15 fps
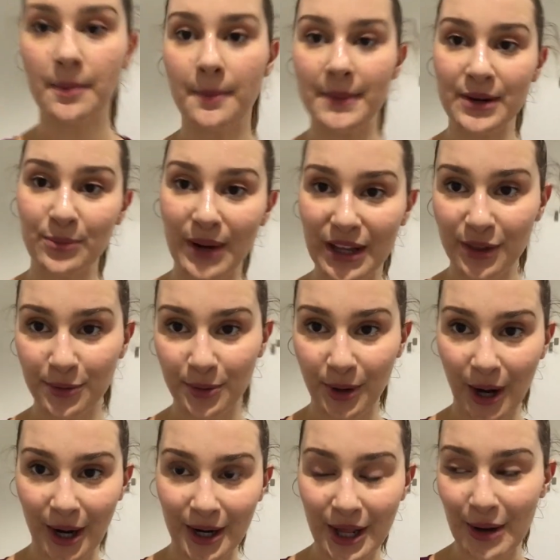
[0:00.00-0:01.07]
Midway through
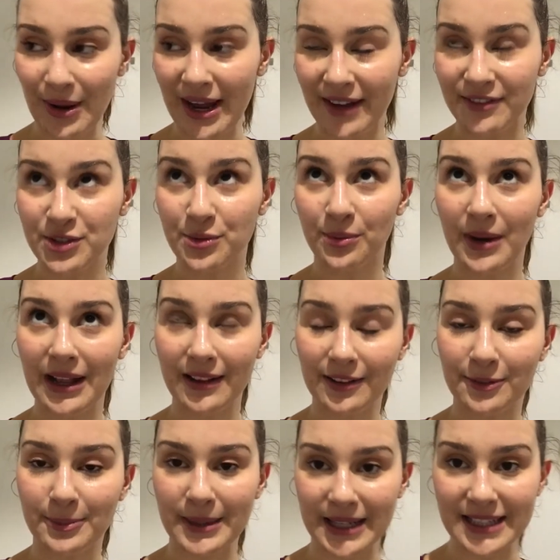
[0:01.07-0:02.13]
cardio, I have
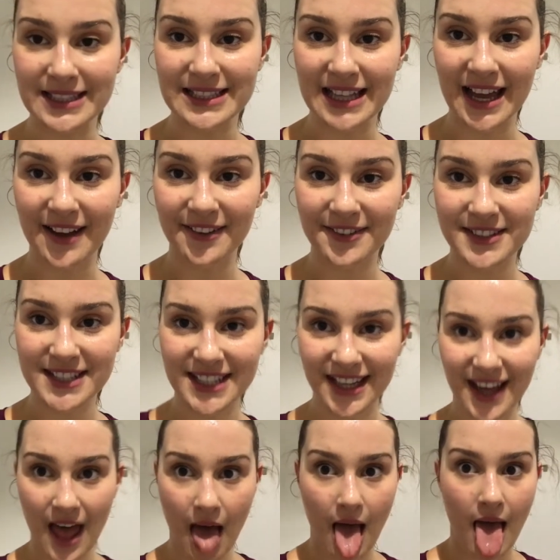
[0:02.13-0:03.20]
12 minutes left.
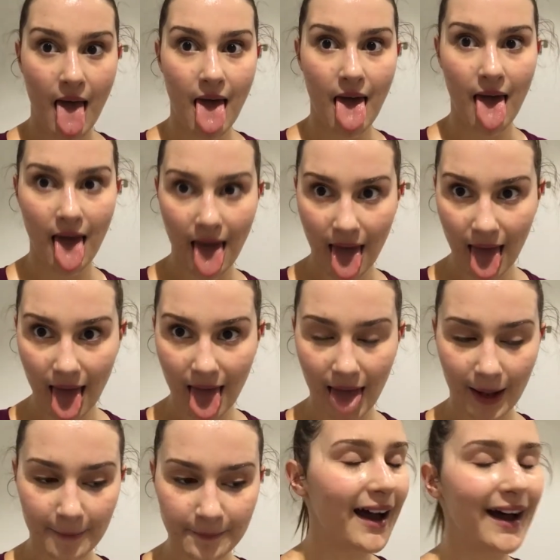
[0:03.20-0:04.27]

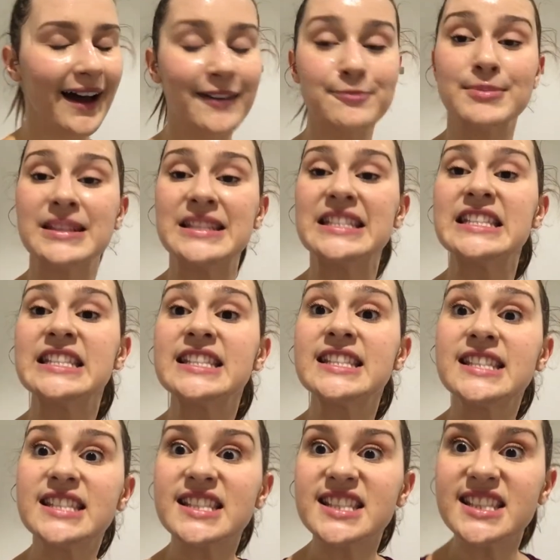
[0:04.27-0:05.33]
I've been
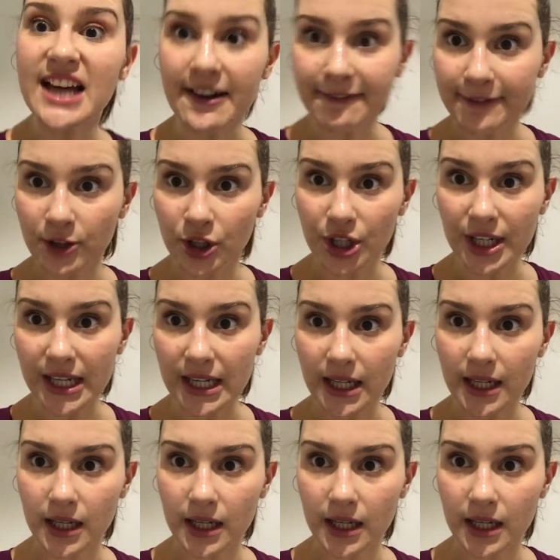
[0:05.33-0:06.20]
suffering